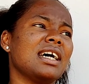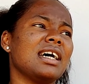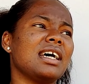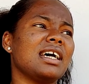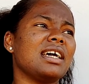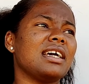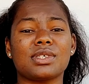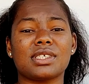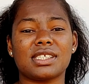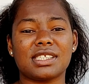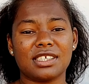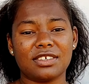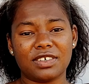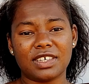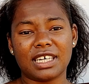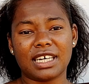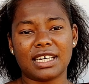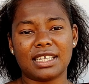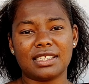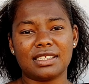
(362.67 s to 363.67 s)
It was
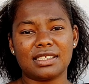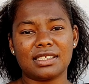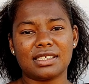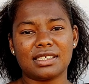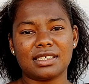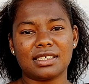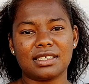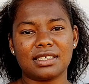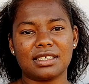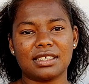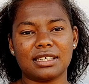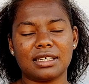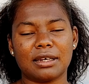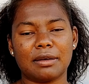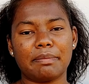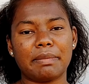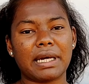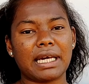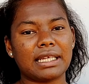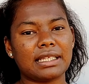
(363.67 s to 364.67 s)
difficult,
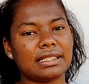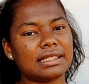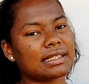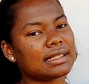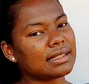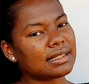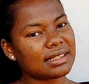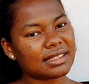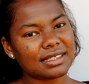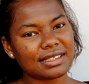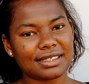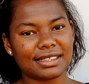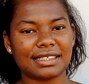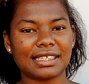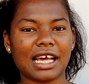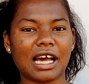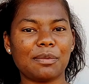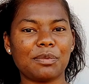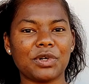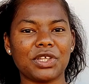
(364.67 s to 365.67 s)
but
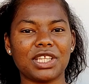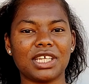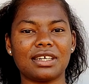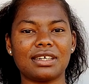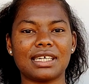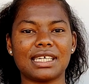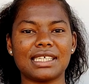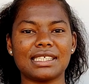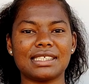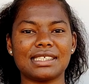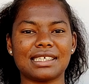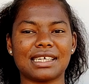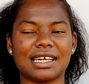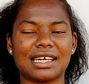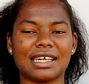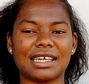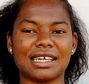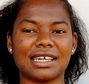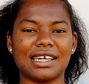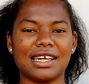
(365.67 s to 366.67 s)
I'm on the right
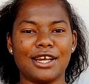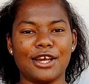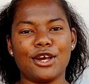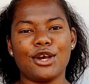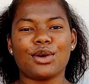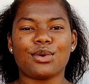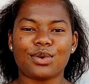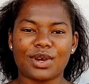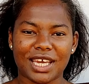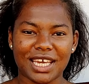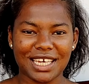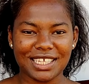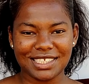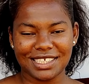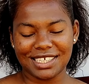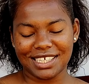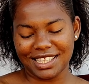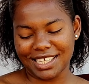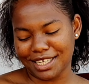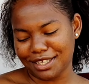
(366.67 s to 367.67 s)
track. We're
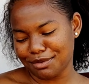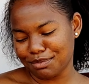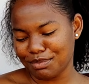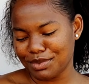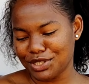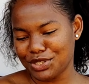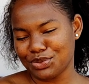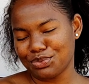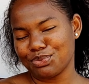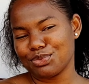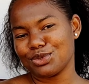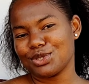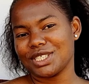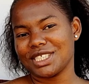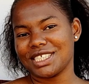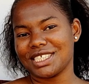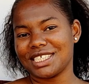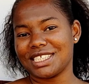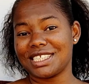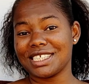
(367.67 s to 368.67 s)
getting that beach
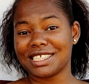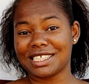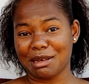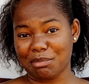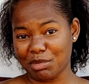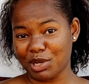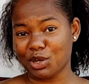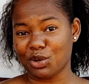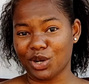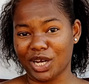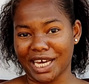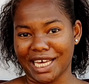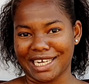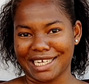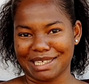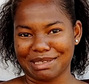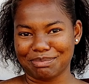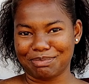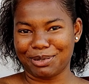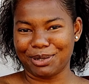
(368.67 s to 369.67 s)
body. December ko
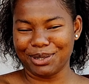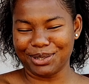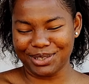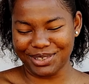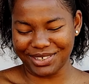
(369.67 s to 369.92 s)
karibu.